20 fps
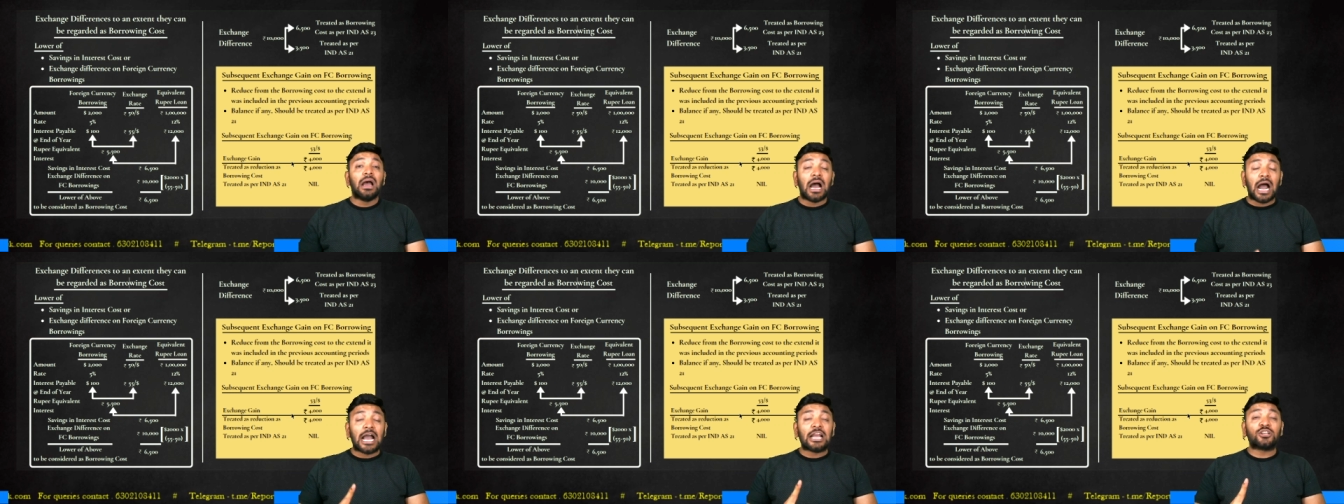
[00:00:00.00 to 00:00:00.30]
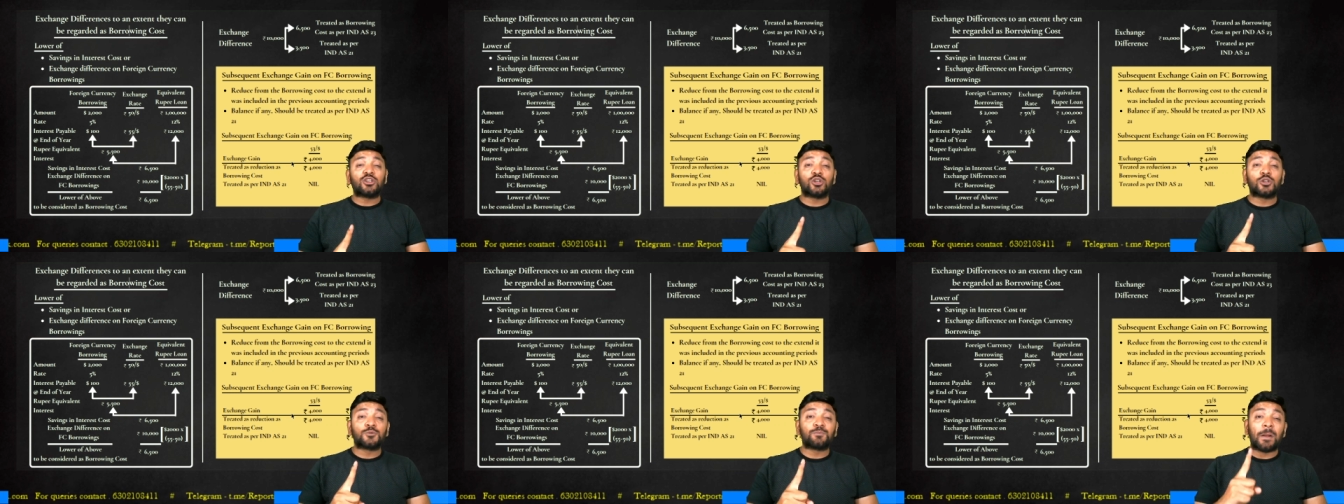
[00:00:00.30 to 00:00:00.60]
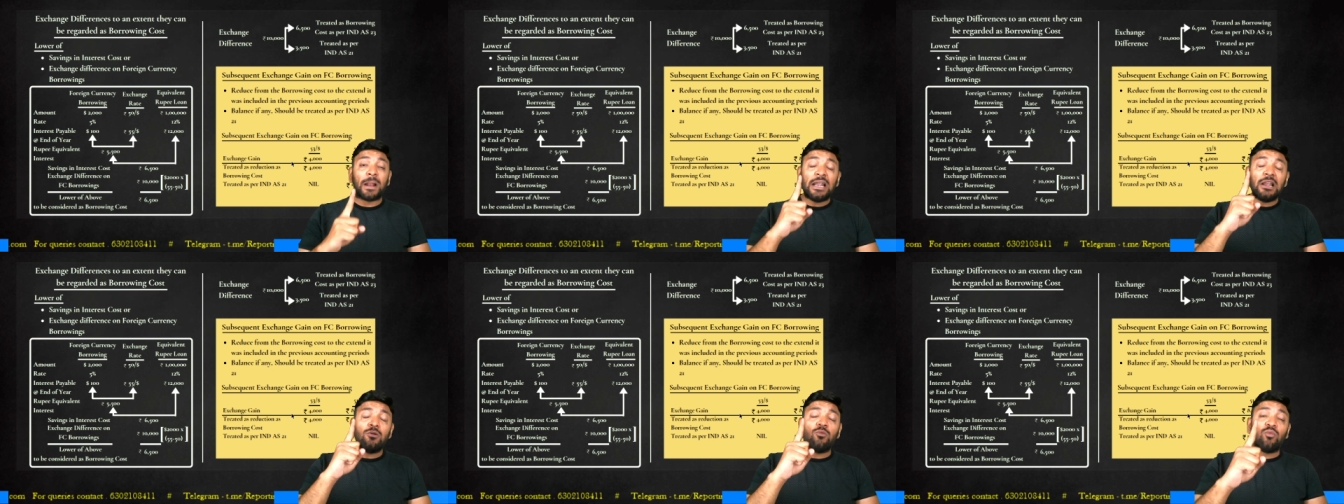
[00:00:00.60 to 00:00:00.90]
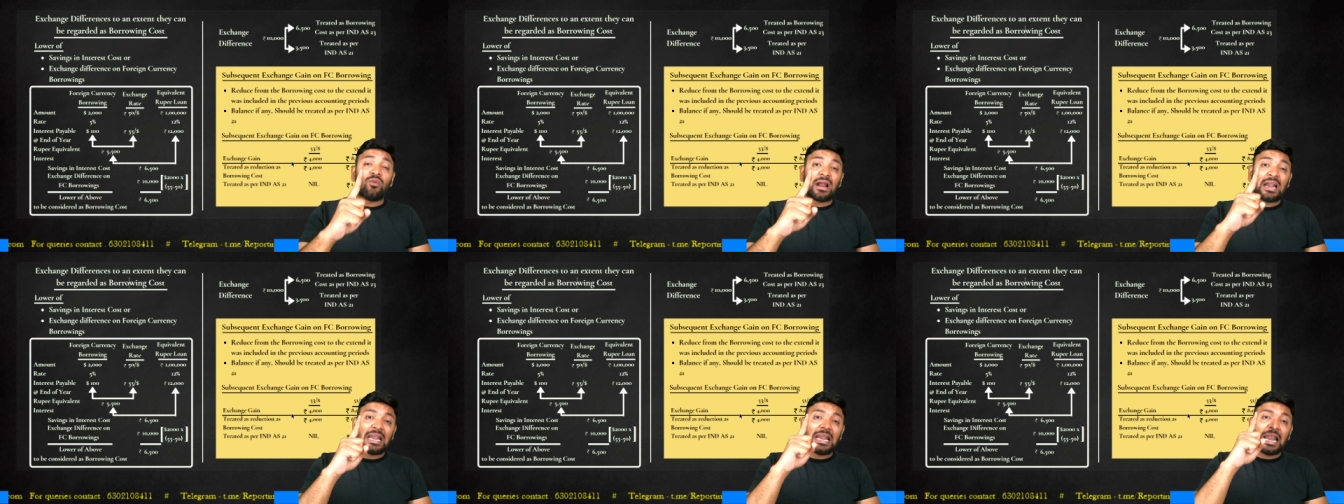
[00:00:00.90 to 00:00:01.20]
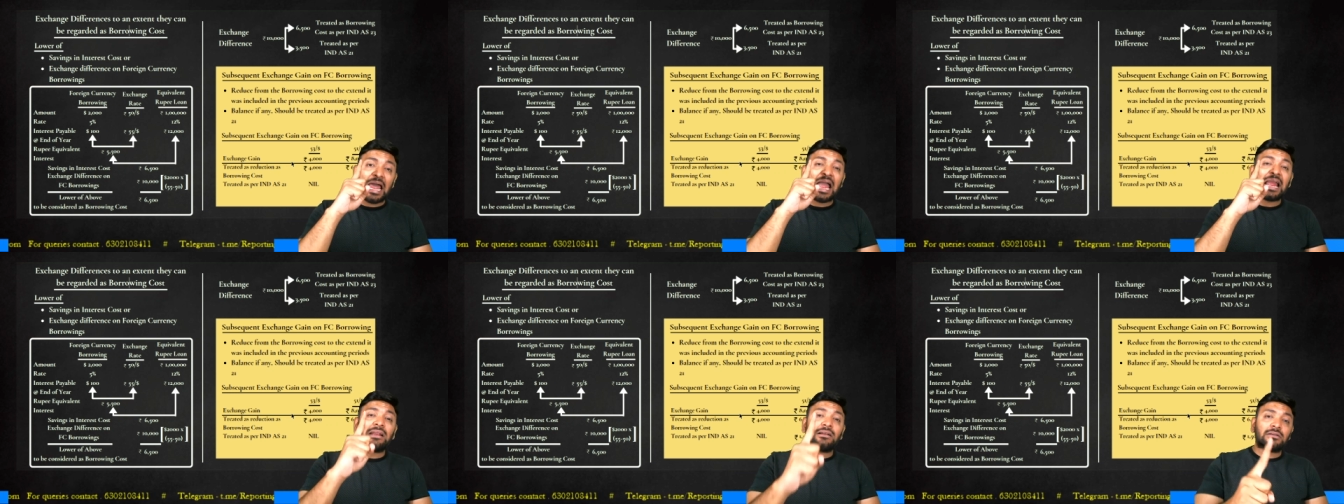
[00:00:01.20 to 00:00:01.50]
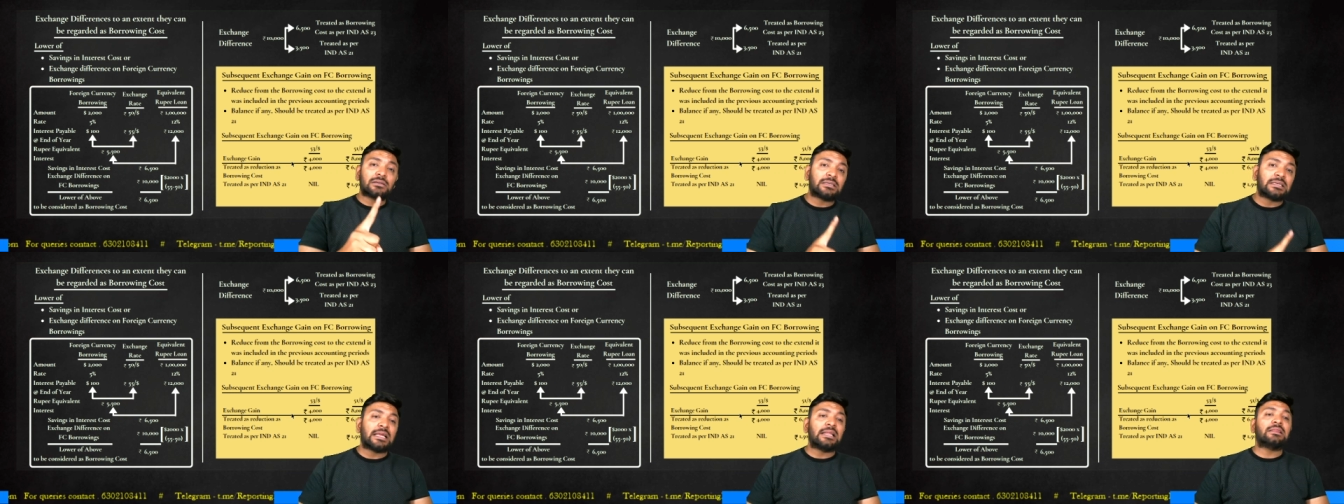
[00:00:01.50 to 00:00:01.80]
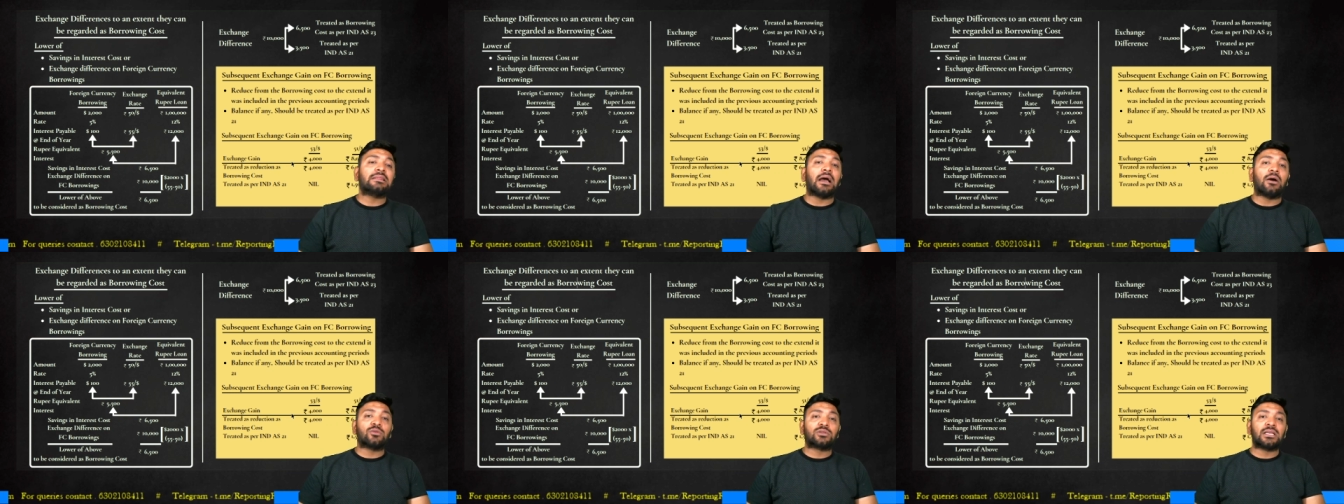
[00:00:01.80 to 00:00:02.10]
I should spend
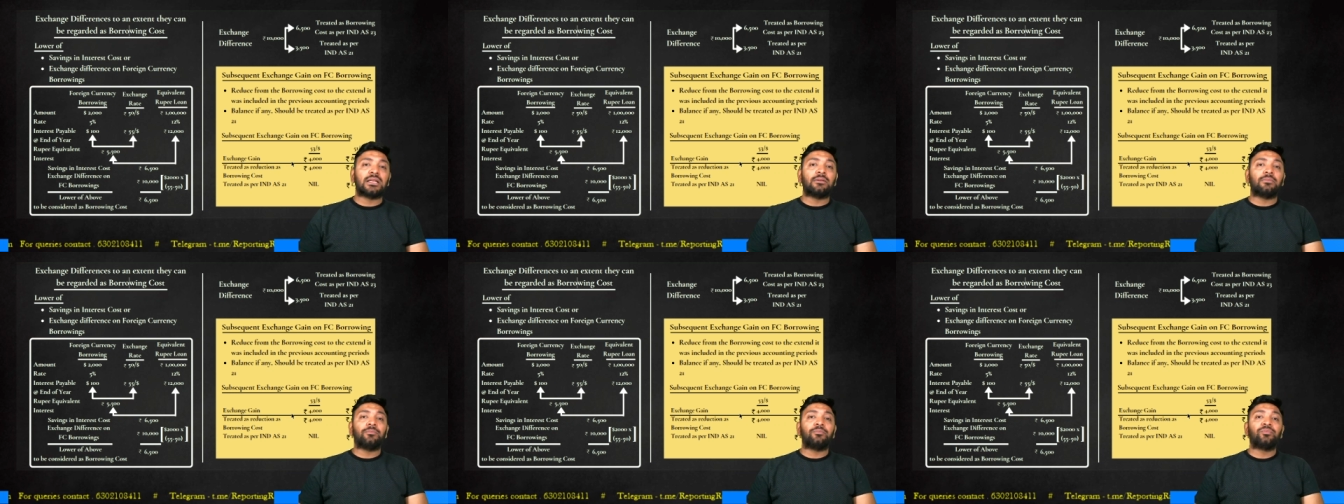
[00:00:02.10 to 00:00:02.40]
1,10,000.